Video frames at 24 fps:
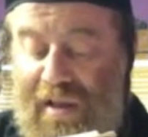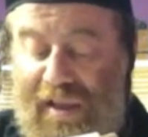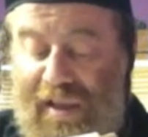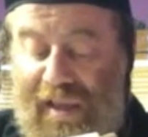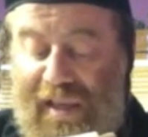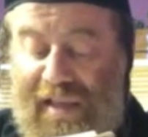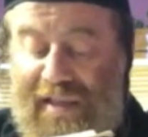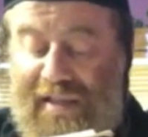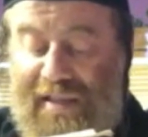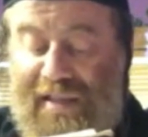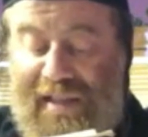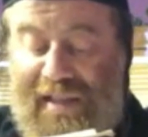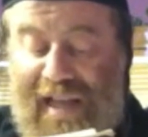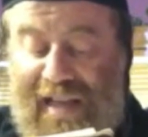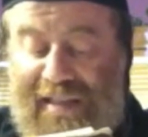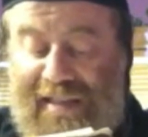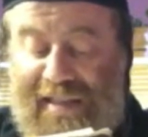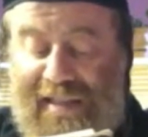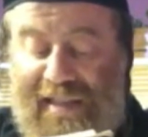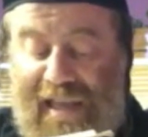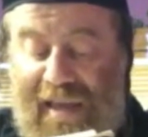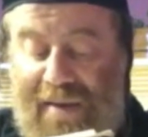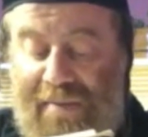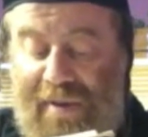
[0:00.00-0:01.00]
His
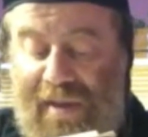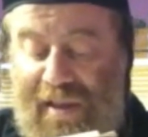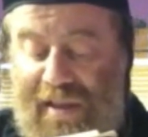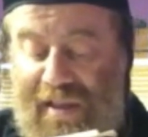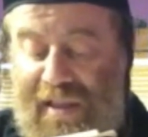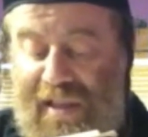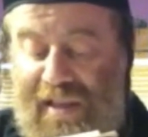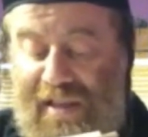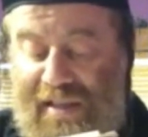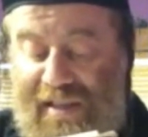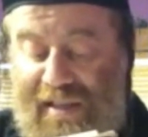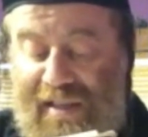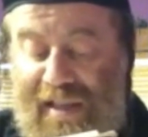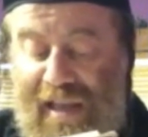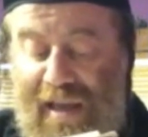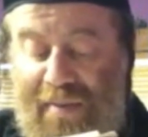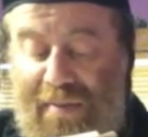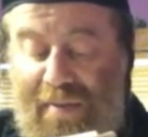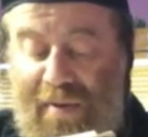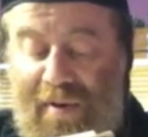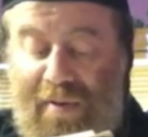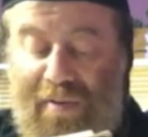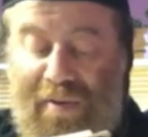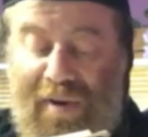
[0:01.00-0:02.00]
last name, this name,